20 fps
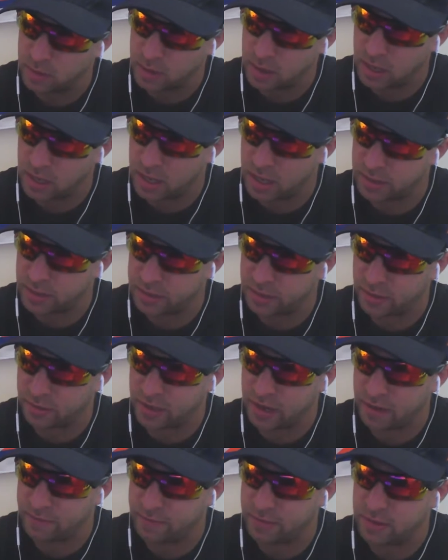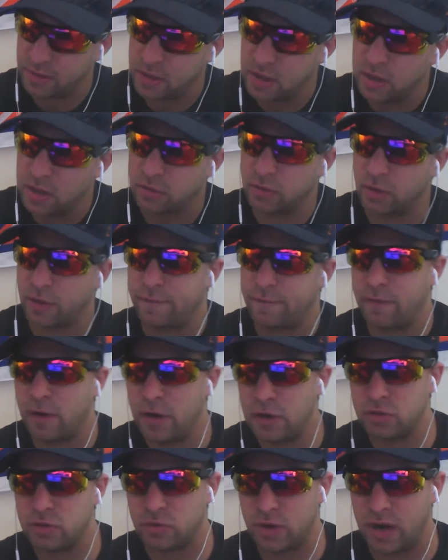They don't have it. So the
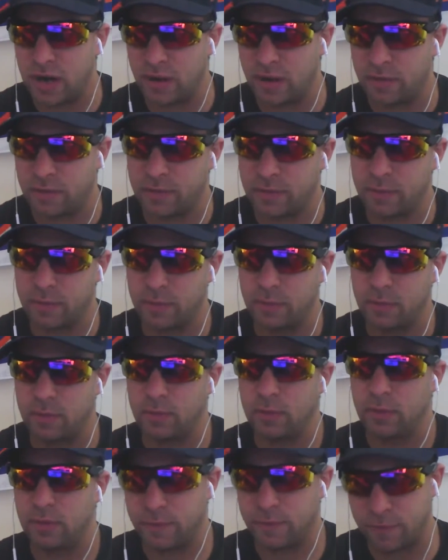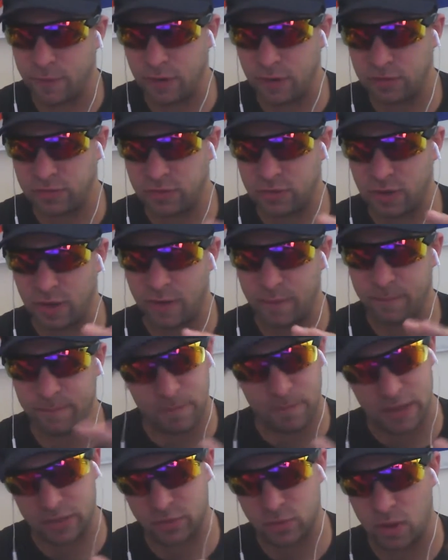first round, the first
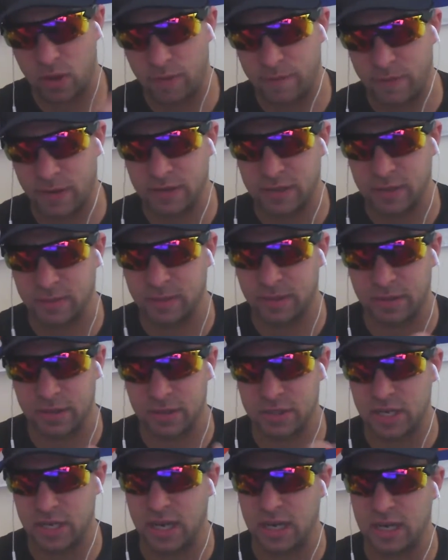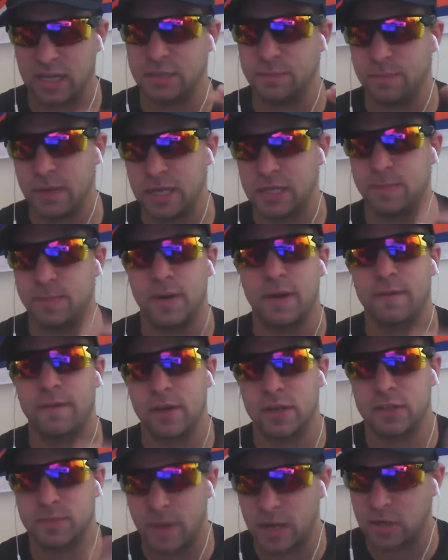best qualifying team that they're saying is Pittsburgh
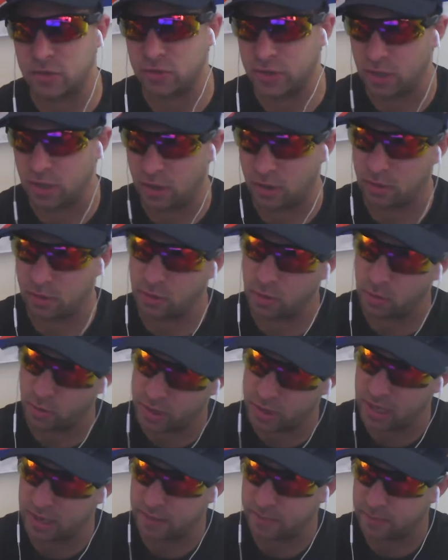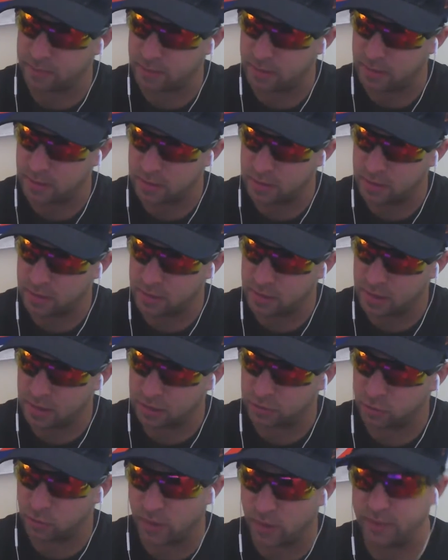versus Montreal. Okay.
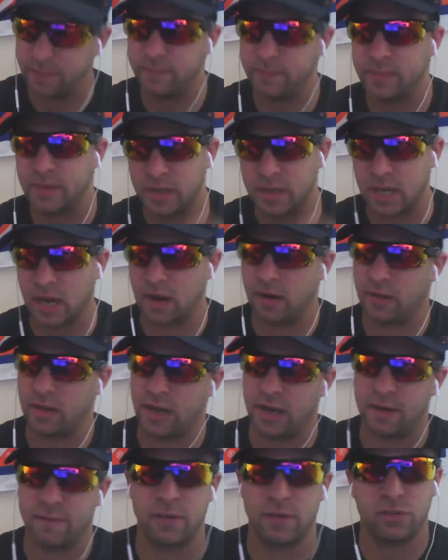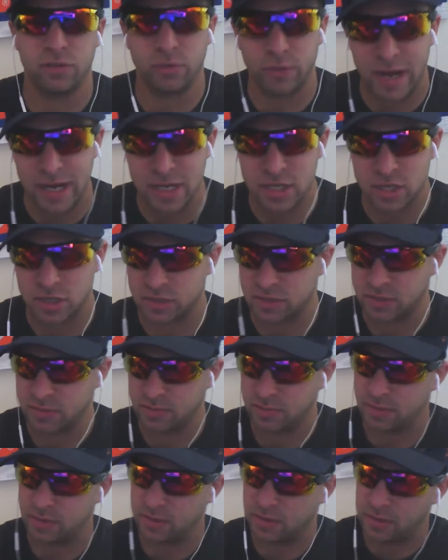Next one, Carolina versus the Rangers.
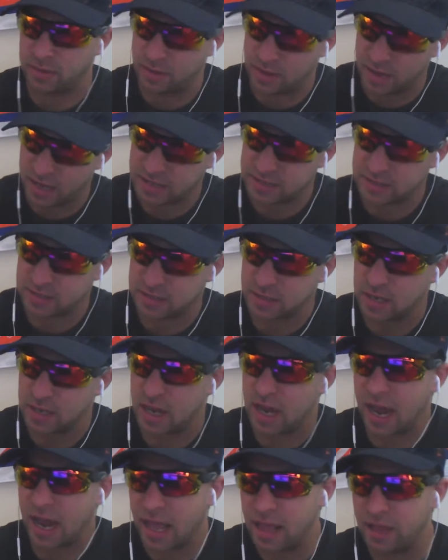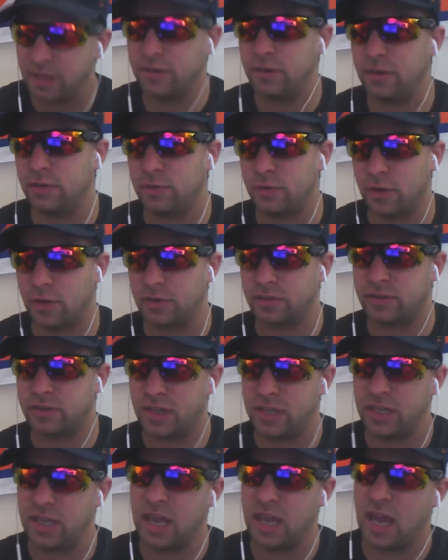Next, Islanders versus
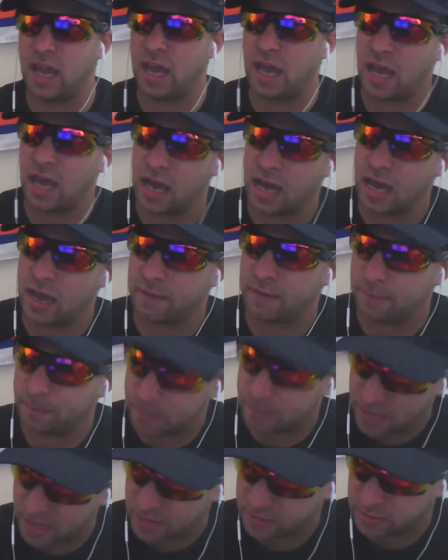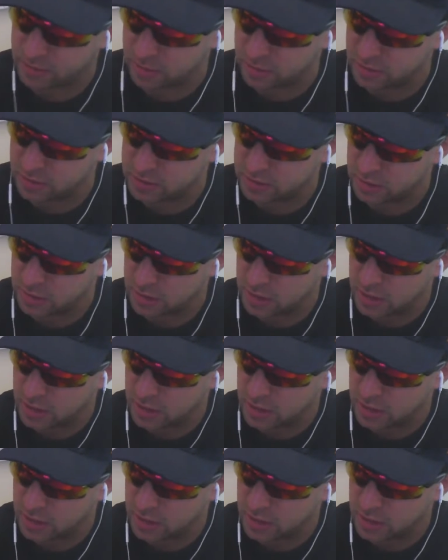the Panthers,